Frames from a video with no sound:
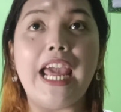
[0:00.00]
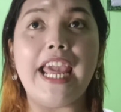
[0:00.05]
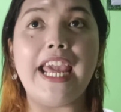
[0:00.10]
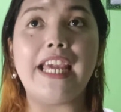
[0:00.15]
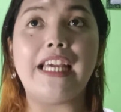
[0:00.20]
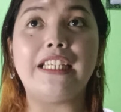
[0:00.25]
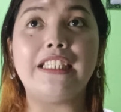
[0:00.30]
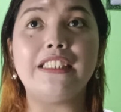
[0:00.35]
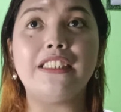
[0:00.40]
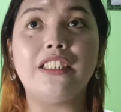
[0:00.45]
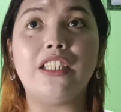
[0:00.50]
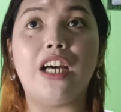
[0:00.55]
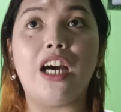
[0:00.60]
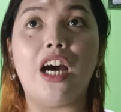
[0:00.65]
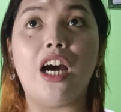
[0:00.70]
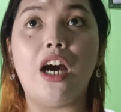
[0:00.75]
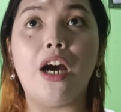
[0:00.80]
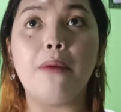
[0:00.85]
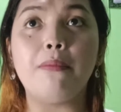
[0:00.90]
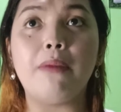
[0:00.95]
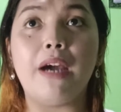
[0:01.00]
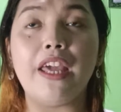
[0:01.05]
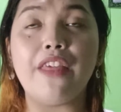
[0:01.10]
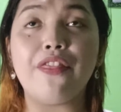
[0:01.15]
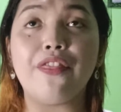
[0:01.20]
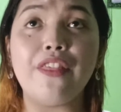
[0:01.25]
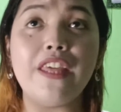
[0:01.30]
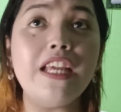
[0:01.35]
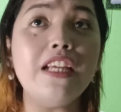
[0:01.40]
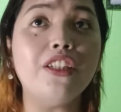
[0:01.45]
And
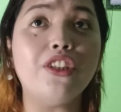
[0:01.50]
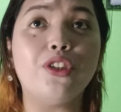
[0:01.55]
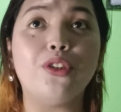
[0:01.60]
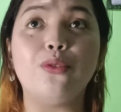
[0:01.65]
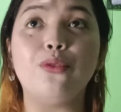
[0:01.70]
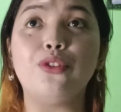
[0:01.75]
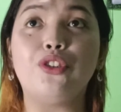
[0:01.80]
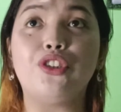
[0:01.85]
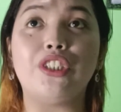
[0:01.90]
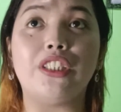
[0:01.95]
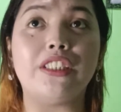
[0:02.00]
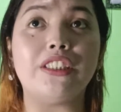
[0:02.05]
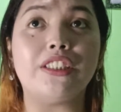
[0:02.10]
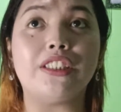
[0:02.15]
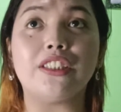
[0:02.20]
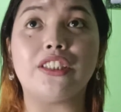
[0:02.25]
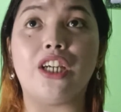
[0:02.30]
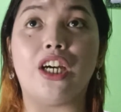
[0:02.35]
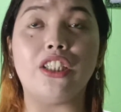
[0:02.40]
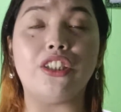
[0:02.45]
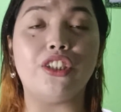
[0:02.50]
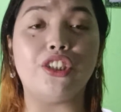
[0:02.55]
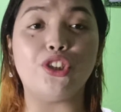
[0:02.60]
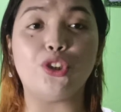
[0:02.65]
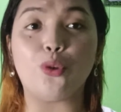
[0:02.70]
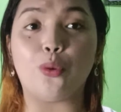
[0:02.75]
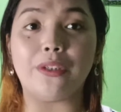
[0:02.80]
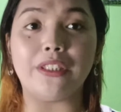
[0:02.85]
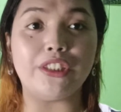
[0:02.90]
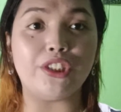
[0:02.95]
I think, to just cut
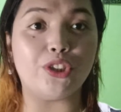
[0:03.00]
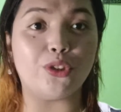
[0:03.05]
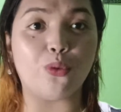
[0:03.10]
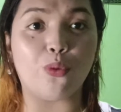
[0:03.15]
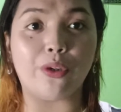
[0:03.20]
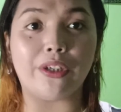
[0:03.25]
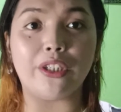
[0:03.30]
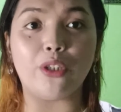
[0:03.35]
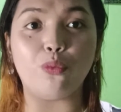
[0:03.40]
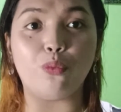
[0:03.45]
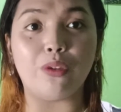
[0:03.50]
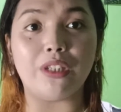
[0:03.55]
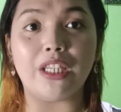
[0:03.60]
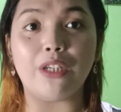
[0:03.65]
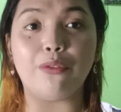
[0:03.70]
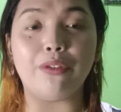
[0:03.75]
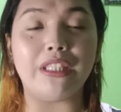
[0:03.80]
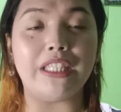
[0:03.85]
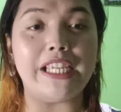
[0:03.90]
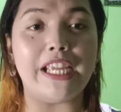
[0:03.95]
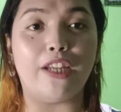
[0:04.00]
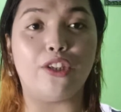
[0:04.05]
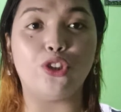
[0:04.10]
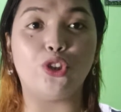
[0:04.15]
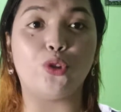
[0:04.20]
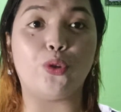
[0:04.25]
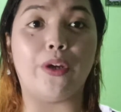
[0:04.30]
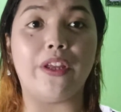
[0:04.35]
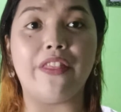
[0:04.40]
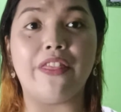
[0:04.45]
the short story, what I really
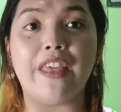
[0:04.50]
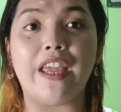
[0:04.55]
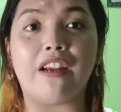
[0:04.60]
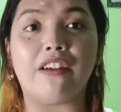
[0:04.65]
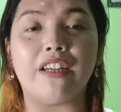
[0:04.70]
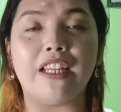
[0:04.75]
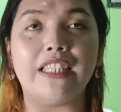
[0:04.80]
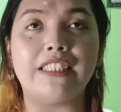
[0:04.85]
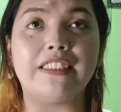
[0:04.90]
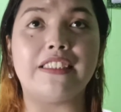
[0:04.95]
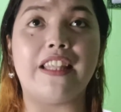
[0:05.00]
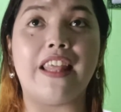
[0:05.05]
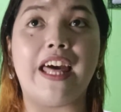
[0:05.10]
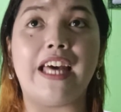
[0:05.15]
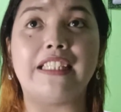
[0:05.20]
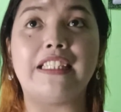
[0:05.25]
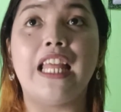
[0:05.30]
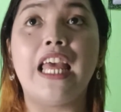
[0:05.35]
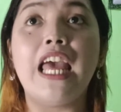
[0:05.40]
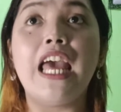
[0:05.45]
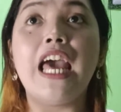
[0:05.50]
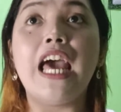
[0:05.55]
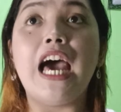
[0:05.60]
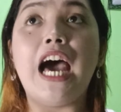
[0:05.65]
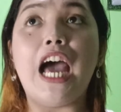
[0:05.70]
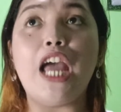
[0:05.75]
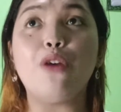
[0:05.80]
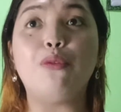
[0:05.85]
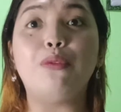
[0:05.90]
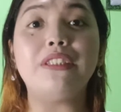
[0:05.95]
enjoyed there is that
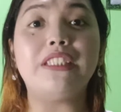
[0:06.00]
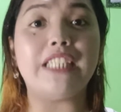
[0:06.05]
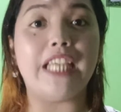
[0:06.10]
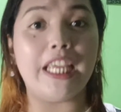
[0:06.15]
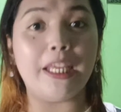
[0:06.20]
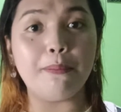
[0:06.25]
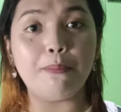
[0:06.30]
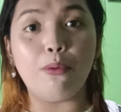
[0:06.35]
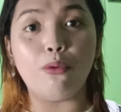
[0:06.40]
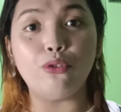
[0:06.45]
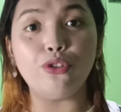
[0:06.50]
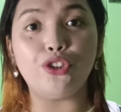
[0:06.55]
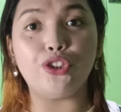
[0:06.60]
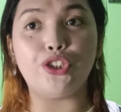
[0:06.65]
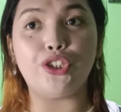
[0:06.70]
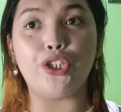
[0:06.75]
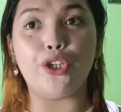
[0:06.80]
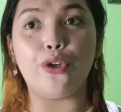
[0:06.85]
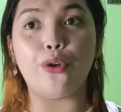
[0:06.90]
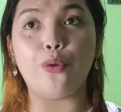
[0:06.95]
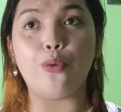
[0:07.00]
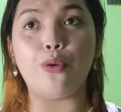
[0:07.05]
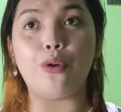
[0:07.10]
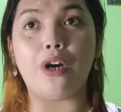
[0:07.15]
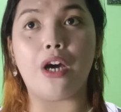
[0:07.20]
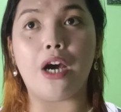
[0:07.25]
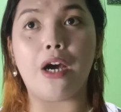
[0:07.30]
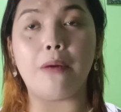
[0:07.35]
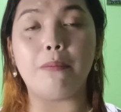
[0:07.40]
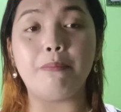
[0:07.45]
I was able
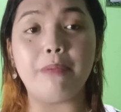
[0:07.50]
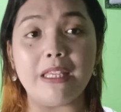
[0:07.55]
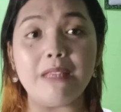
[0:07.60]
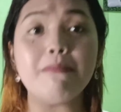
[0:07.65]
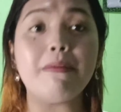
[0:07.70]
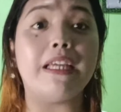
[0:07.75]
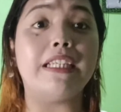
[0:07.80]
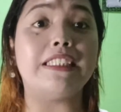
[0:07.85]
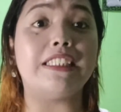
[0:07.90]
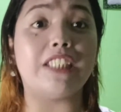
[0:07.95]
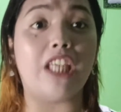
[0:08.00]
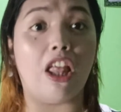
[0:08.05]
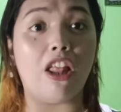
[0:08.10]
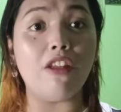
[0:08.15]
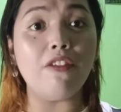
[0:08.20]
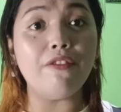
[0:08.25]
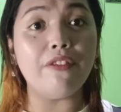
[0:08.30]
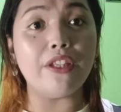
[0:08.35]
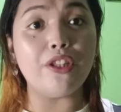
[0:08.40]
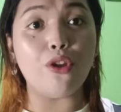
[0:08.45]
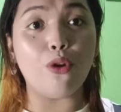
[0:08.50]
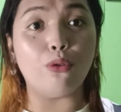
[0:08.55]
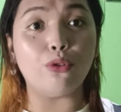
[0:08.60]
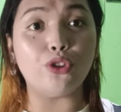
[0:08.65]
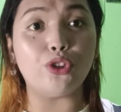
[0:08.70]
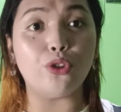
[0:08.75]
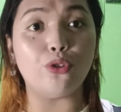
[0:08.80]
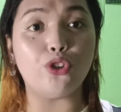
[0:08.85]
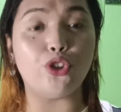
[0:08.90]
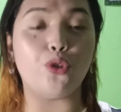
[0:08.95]
to be myself and
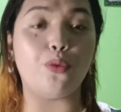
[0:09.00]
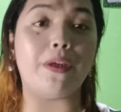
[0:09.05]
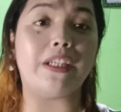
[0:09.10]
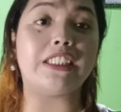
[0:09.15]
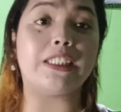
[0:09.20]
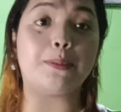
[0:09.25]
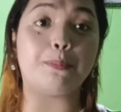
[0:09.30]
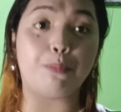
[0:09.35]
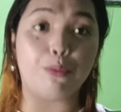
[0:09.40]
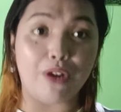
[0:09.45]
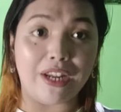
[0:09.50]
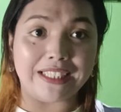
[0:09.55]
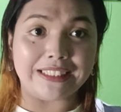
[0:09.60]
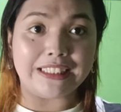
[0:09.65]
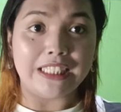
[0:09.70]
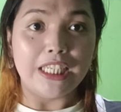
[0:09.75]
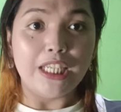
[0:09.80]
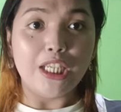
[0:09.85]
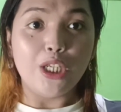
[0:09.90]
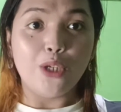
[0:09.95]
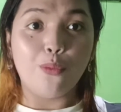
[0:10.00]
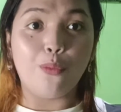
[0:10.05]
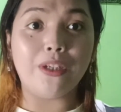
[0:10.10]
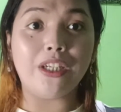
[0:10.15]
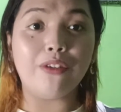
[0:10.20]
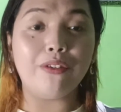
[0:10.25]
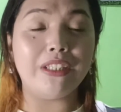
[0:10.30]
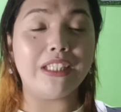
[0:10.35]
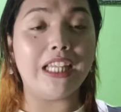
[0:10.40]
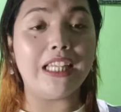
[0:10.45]
also to express
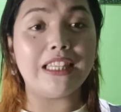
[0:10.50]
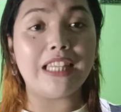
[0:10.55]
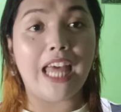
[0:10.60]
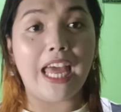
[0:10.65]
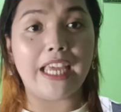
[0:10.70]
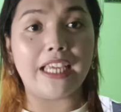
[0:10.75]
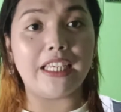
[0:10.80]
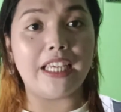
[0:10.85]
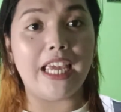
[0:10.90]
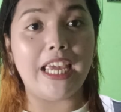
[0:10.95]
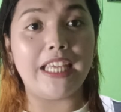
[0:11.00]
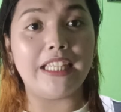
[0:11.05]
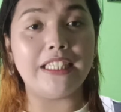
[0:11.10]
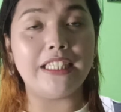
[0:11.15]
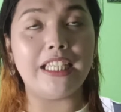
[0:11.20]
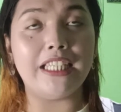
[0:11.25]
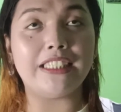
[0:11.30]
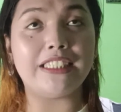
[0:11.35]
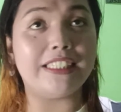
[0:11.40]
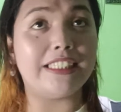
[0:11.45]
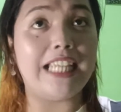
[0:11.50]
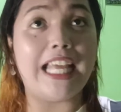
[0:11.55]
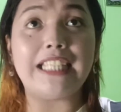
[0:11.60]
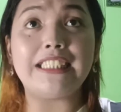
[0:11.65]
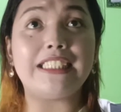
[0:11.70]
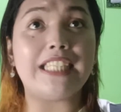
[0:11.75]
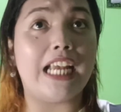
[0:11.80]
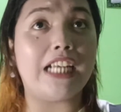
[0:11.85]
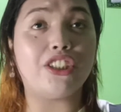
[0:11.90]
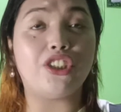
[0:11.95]
what I really like. And
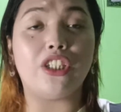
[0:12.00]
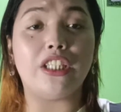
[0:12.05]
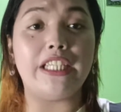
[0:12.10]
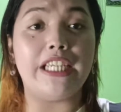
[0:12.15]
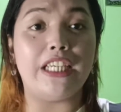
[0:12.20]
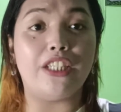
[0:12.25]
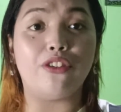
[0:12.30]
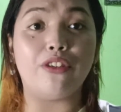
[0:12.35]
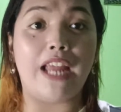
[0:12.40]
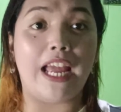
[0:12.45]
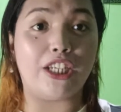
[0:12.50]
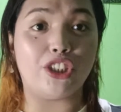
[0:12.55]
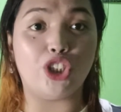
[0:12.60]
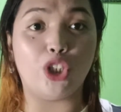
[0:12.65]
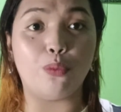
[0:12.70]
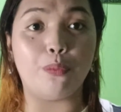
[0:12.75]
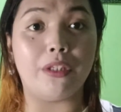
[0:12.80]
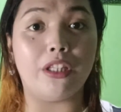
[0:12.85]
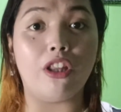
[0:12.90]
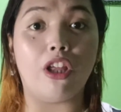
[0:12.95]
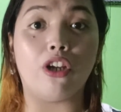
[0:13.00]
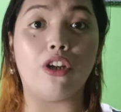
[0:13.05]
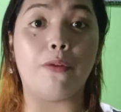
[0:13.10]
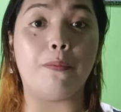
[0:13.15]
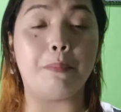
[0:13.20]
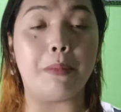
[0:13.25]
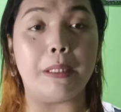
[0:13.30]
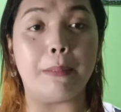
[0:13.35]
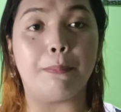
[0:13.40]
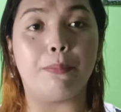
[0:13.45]
that's actually interaction with a lot
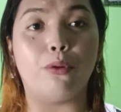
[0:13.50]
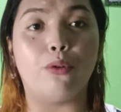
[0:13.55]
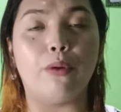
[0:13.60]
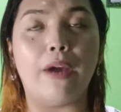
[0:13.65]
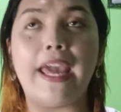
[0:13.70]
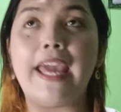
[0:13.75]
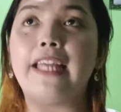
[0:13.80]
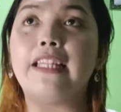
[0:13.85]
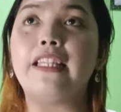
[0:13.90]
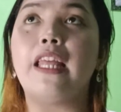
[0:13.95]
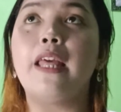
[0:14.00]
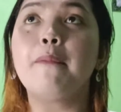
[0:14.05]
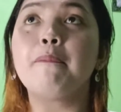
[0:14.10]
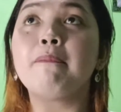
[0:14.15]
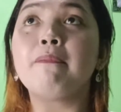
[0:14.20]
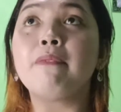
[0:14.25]
of people. And